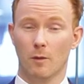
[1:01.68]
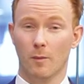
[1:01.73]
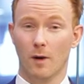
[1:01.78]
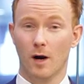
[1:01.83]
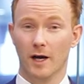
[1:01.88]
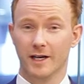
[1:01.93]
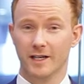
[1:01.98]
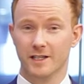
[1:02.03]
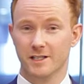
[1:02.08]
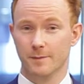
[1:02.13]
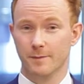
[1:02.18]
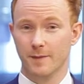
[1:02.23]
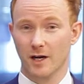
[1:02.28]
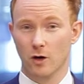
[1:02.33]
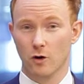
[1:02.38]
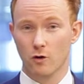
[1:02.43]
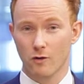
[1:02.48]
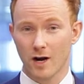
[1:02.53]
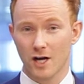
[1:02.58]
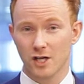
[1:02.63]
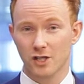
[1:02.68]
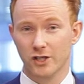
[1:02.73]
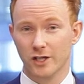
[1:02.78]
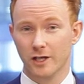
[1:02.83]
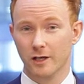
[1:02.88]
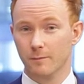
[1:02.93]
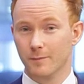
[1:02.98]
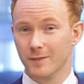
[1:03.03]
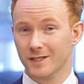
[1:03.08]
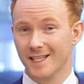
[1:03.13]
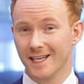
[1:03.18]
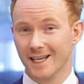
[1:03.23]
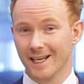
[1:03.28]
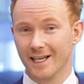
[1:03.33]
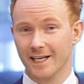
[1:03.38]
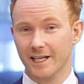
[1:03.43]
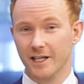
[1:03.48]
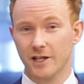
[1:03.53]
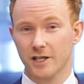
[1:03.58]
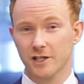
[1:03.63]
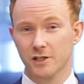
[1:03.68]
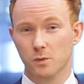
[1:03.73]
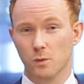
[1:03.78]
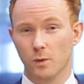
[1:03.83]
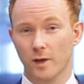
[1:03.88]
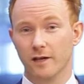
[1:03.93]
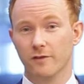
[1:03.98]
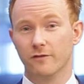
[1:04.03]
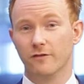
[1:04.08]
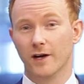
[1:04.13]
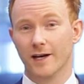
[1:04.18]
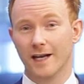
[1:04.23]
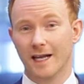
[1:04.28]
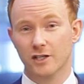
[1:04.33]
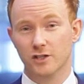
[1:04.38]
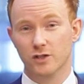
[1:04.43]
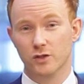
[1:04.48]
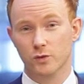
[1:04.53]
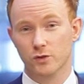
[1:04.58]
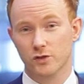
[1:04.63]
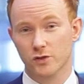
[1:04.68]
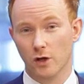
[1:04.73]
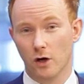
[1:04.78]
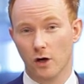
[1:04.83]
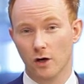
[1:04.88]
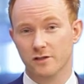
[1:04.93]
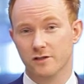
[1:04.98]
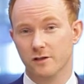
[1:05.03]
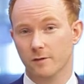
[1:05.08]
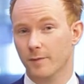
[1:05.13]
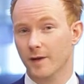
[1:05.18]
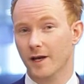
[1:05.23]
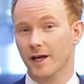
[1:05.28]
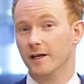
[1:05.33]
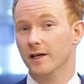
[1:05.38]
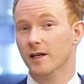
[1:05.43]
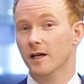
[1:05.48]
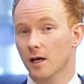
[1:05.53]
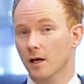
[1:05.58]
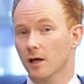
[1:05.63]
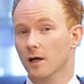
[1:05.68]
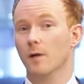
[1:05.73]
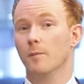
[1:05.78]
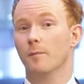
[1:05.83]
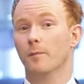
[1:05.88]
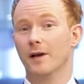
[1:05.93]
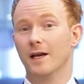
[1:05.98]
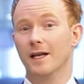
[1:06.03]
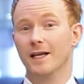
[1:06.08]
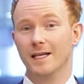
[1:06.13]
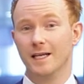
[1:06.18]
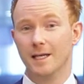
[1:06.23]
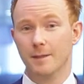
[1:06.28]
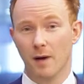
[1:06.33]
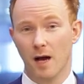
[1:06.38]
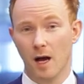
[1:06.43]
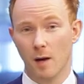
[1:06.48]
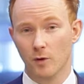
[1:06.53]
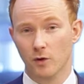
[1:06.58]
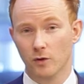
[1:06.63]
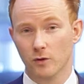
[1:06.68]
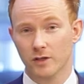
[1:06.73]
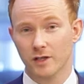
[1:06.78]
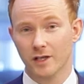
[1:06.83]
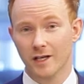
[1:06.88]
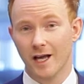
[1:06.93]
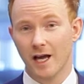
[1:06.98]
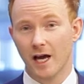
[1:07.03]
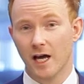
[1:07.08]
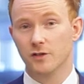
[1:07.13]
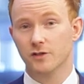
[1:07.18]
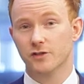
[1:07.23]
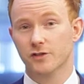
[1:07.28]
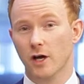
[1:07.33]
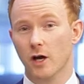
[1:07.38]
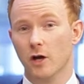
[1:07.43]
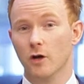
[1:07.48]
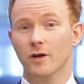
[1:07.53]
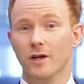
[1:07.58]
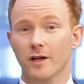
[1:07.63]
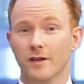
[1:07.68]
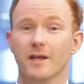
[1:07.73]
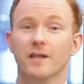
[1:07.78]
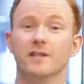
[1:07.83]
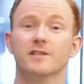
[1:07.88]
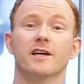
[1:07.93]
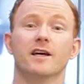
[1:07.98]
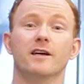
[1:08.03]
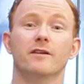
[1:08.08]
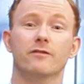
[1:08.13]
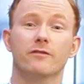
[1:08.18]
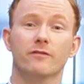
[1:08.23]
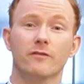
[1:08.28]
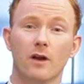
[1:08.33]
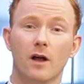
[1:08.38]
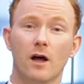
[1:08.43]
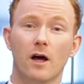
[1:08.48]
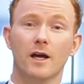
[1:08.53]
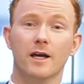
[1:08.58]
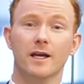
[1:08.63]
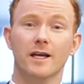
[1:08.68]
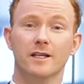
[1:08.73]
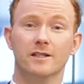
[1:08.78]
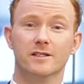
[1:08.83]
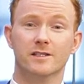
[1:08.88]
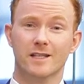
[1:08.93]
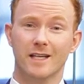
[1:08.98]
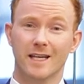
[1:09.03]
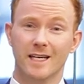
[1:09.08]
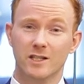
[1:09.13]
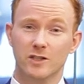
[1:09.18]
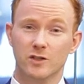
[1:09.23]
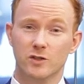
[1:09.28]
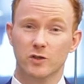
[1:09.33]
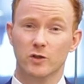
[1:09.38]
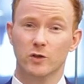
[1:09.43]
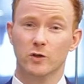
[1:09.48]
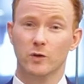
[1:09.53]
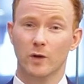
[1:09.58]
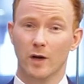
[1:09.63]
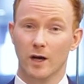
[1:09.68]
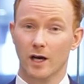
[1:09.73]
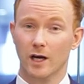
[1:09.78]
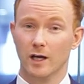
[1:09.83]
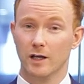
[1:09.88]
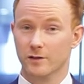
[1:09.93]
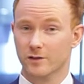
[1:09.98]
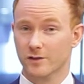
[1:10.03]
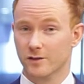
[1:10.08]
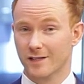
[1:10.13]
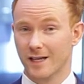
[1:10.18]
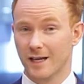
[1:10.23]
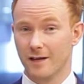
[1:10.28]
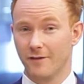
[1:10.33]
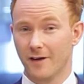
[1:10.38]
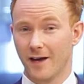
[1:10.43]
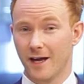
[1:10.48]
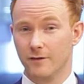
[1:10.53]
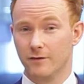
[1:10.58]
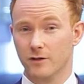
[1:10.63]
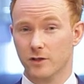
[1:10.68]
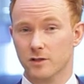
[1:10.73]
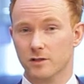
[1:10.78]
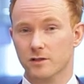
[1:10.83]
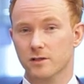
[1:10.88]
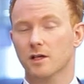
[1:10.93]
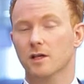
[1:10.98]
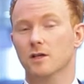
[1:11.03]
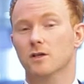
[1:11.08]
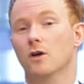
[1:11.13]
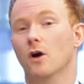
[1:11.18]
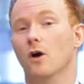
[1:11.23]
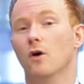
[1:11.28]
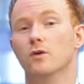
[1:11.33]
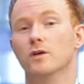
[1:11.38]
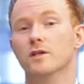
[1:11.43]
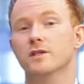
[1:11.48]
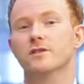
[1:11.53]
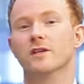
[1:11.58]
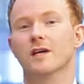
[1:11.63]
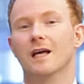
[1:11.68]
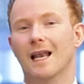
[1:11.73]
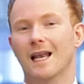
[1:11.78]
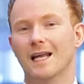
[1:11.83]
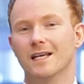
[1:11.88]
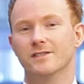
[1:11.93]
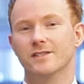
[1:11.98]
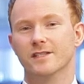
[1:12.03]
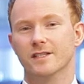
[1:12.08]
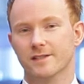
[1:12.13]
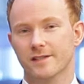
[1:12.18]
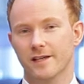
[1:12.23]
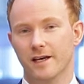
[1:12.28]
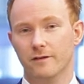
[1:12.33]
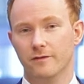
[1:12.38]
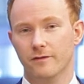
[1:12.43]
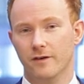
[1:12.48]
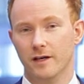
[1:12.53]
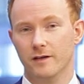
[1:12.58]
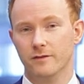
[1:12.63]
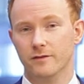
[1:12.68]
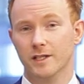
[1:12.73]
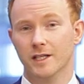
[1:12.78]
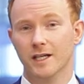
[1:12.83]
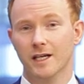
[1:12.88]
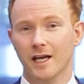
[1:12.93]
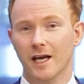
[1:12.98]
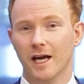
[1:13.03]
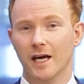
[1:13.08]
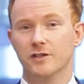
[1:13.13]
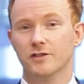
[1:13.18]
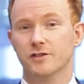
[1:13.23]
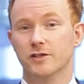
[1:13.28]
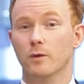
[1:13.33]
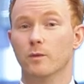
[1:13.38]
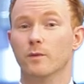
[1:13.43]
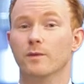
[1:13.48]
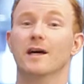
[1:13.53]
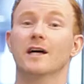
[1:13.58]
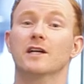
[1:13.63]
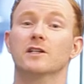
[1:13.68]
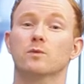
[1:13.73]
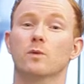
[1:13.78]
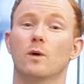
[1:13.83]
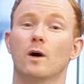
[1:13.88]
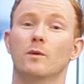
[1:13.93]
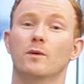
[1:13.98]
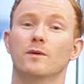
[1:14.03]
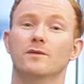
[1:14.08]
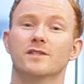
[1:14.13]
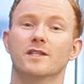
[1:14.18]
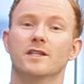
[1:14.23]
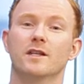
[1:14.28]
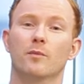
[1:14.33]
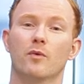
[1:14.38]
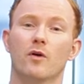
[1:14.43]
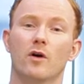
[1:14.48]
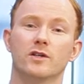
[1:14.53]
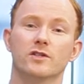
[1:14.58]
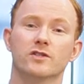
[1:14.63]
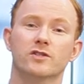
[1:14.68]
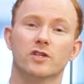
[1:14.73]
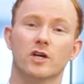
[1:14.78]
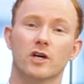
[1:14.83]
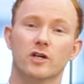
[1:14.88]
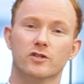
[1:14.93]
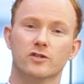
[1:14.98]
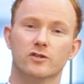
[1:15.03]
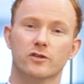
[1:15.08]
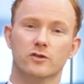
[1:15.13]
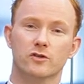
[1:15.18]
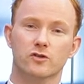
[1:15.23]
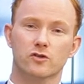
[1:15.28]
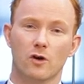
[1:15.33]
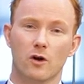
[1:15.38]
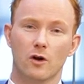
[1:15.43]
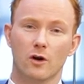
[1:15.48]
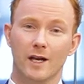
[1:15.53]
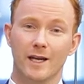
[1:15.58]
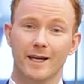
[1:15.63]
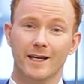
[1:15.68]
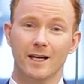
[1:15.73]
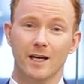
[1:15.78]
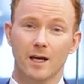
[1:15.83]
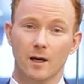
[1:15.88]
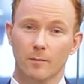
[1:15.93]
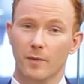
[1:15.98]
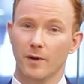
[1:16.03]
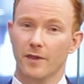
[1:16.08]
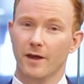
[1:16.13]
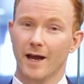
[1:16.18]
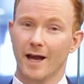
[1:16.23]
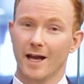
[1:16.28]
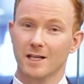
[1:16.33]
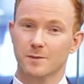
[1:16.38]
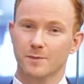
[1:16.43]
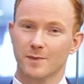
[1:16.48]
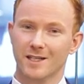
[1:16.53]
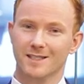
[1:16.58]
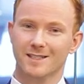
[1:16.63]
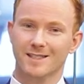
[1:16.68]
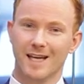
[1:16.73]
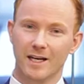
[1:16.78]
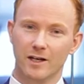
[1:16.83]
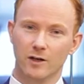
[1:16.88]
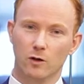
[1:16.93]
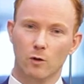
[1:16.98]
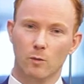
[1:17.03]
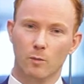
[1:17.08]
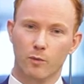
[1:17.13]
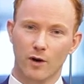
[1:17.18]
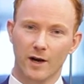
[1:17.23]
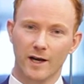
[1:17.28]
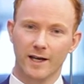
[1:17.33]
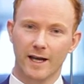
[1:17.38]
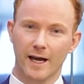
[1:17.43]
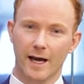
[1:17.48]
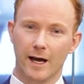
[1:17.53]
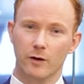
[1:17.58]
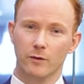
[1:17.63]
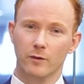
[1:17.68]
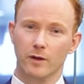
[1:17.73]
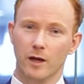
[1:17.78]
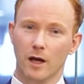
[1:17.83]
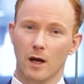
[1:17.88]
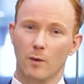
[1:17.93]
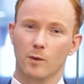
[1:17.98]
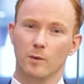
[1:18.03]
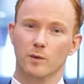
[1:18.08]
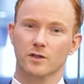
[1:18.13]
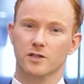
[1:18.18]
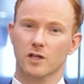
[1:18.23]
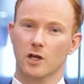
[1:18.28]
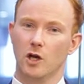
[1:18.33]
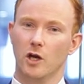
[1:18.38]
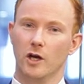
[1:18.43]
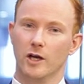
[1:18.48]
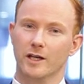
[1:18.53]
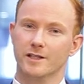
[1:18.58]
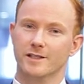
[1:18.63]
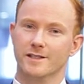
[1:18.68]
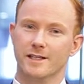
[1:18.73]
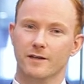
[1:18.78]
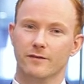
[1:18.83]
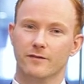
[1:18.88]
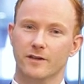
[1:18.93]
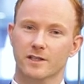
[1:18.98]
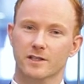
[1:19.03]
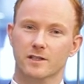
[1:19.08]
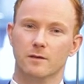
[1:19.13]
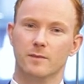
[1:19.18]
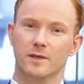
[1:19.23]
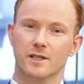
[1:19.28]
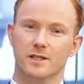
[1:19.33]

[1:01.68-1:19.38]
markets have been crashing, particularly this week, financial stocks have been completely pummeled. And so there's a flight into uh, safe havens. Gold is the classic safe haven. And so that's why we've seen the price surge so strongly. But there has been a technical breakout, and we want to look and see if this can be